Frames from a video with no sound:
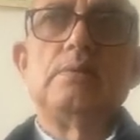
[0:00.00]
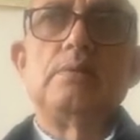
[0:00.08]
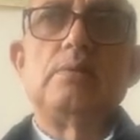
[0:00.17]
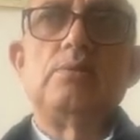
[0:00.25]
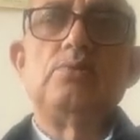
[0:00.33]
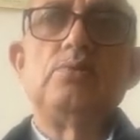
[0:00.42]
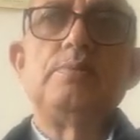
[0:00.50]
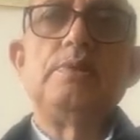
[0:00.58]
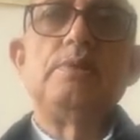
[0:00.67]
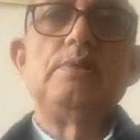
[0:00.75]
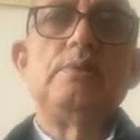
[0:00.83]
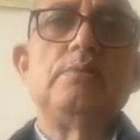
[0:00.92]
how do
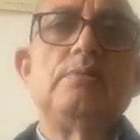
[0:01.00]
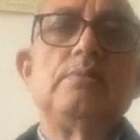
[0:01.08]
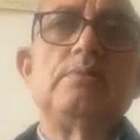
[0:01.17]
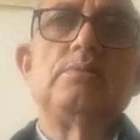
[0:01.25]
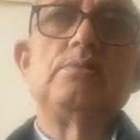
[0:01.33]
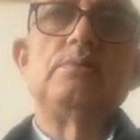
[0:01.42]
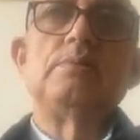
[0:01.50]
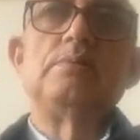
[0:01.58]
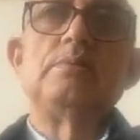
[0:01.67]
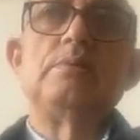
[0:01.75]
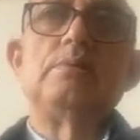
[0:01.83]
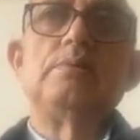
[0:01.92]
we know through
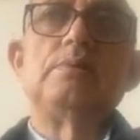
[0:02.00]
our